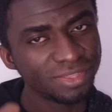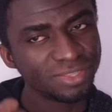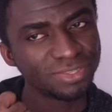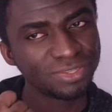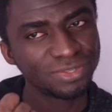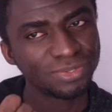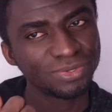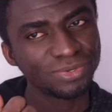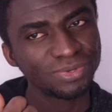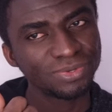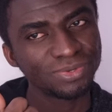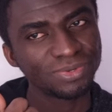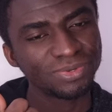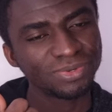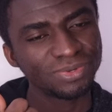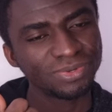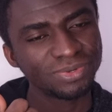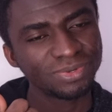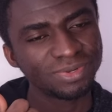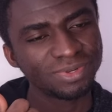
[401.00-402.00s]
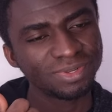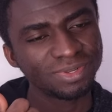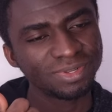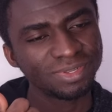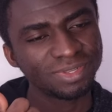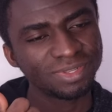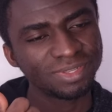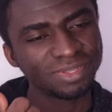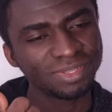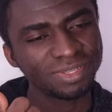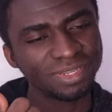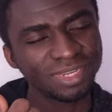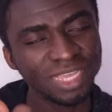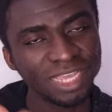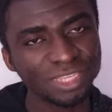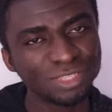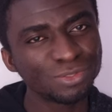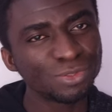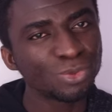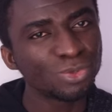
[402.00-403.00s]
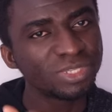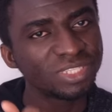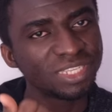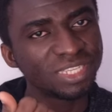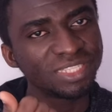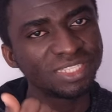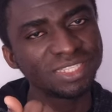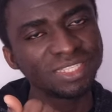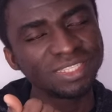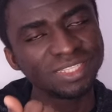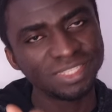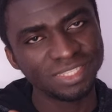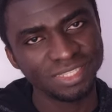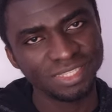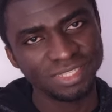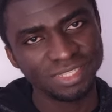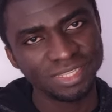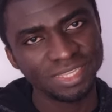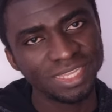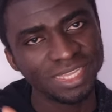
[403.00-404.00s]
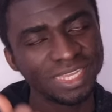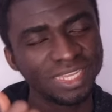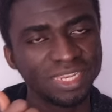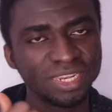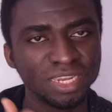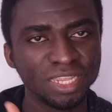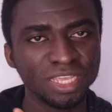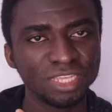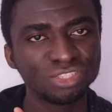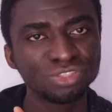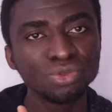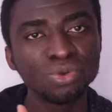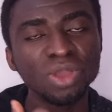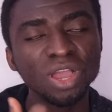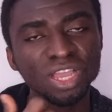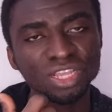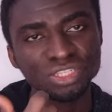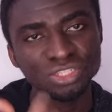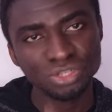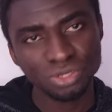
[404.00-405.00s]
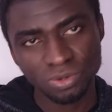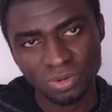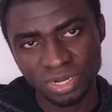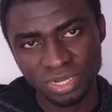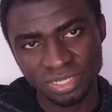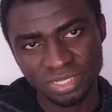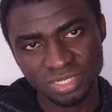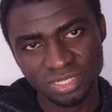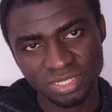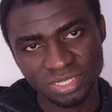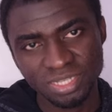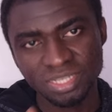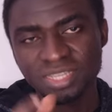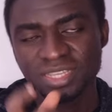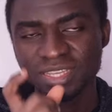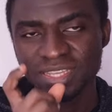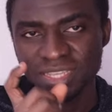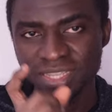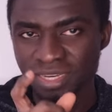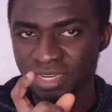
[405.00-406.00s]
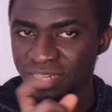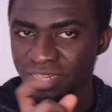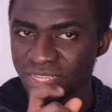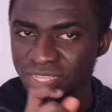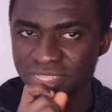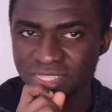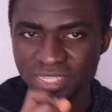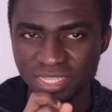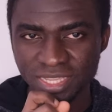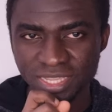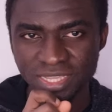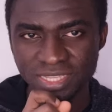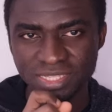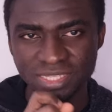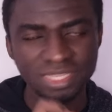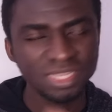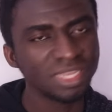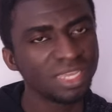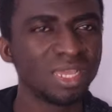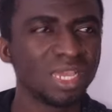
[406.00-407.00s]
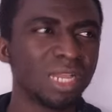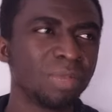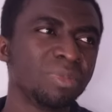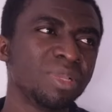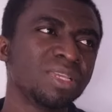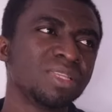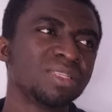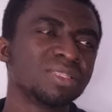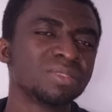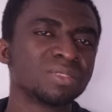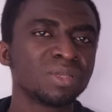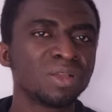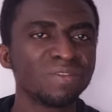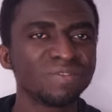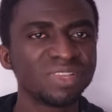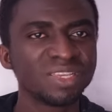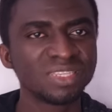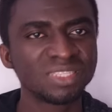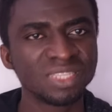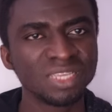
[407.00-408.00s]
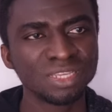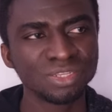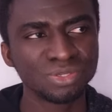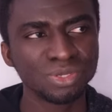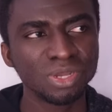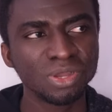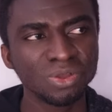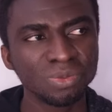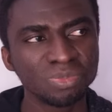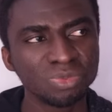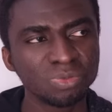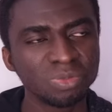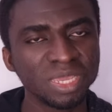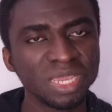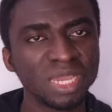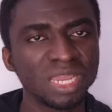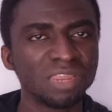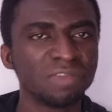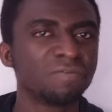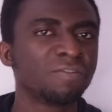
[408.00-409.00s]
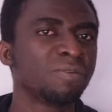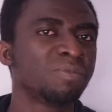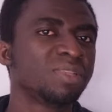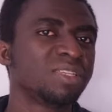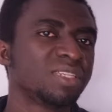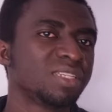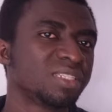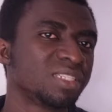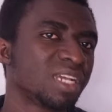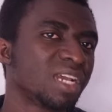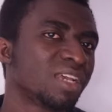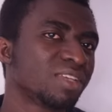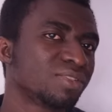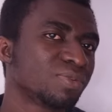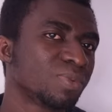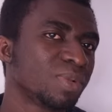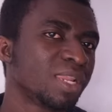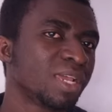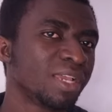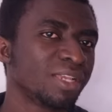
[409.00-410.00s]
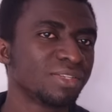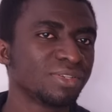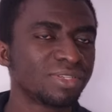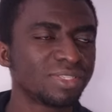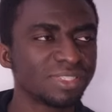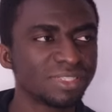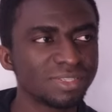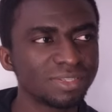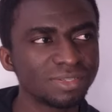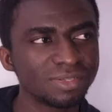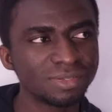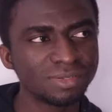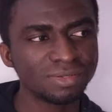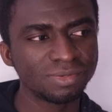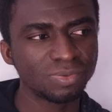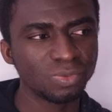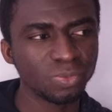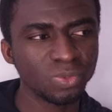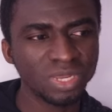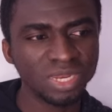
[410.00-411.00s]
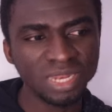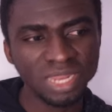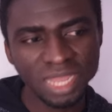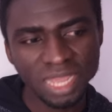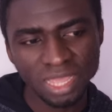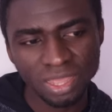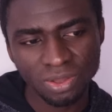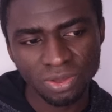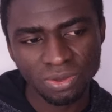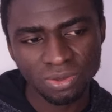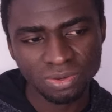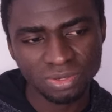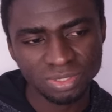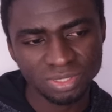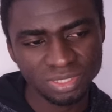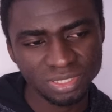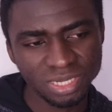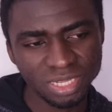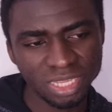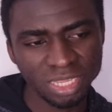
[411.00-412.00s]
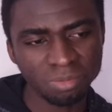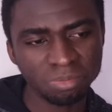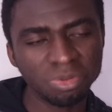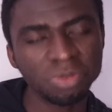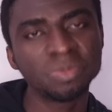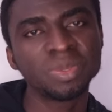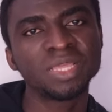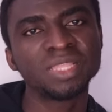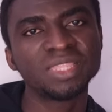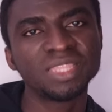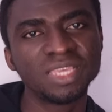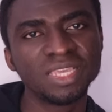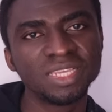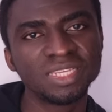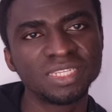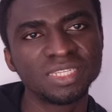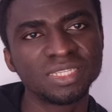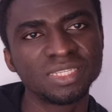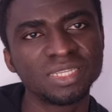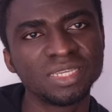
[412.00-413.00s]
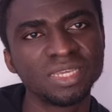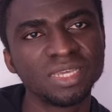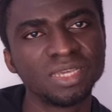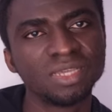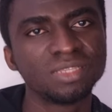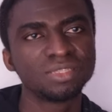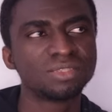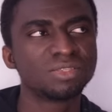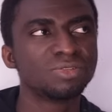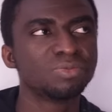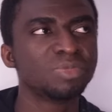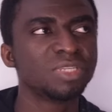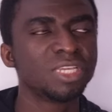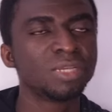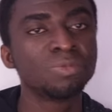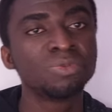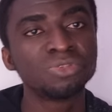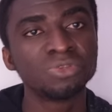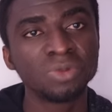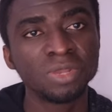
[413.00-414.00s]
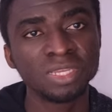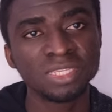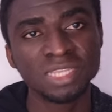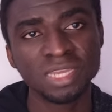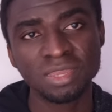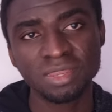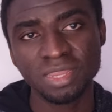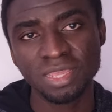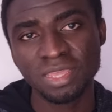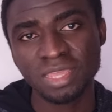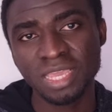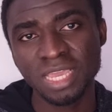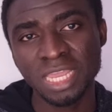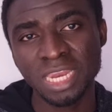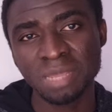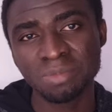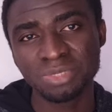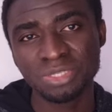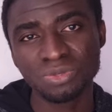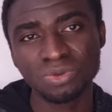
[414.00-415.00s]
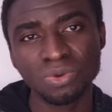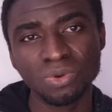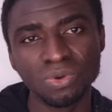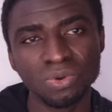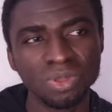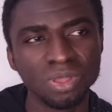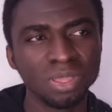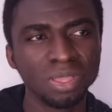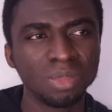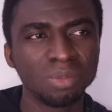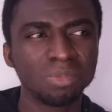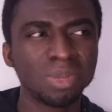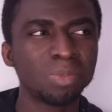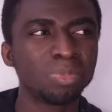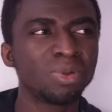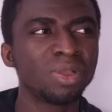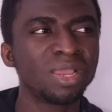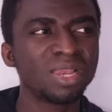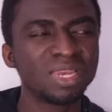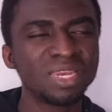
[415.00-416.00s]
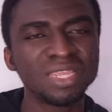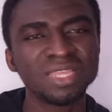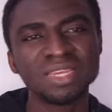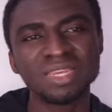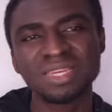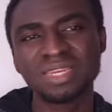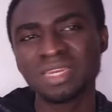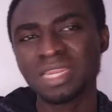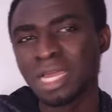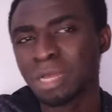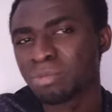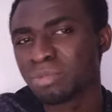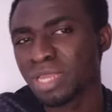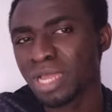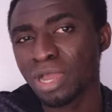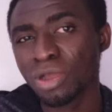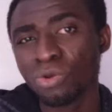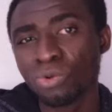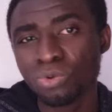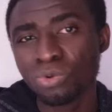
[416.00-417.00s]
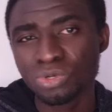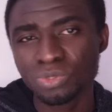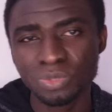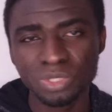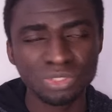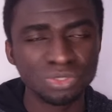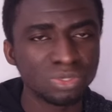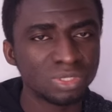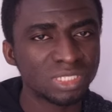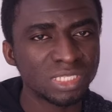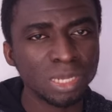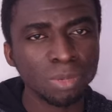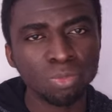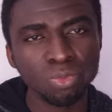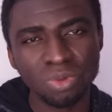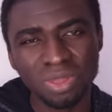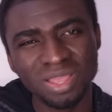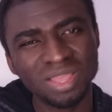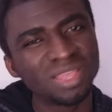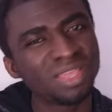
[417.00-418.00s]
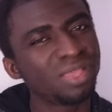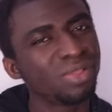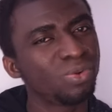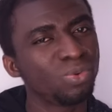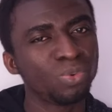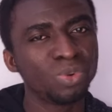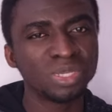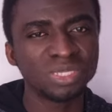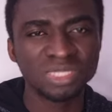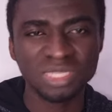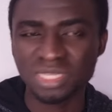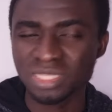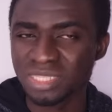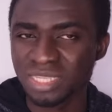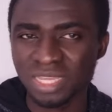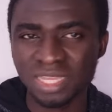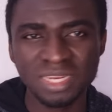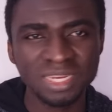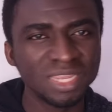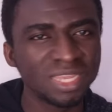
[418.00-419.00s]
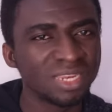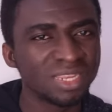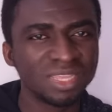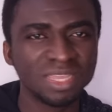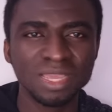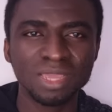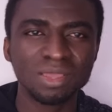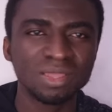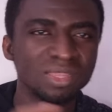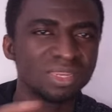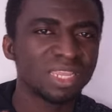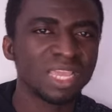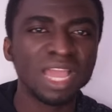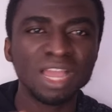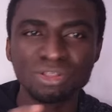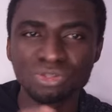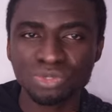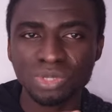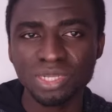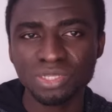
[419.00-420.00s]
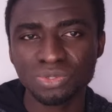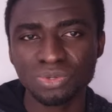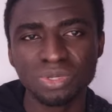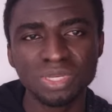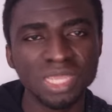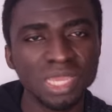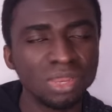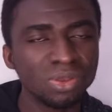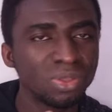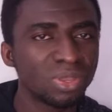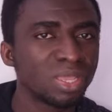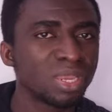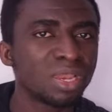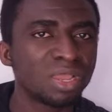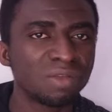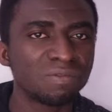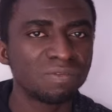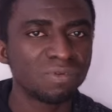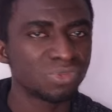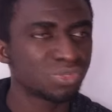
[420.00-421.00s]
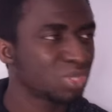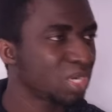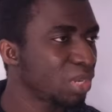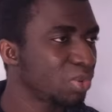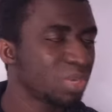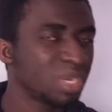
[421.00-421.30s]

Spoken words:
So there's no certainty, there's no assurance in this case. I mean, some of these things should help you make an informed decision as to whether you should still rely on the implementation to be able to register the UK NMC or apparently dump that old result somewhere, reset, and then get the actual score you are looking out for, so that